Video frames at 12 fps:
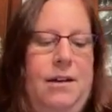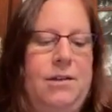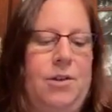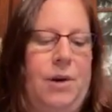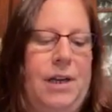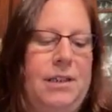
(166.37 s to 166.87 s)

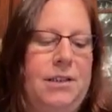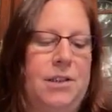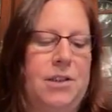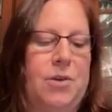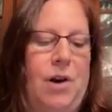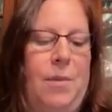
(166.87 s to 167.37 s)
So he's
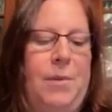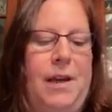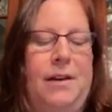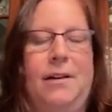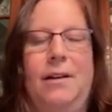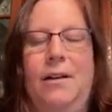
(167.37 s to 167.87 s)

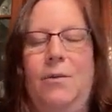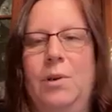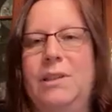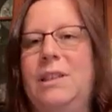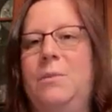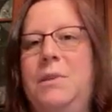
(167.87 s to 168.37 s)
describing
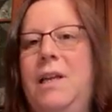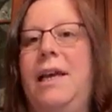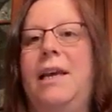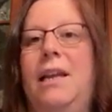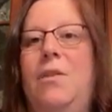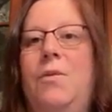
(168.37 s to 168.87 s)
what seems
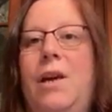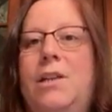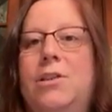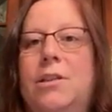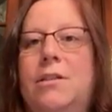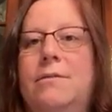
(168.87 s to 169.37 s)
like an
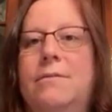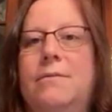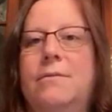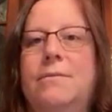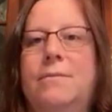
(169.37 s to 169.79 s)
invasion.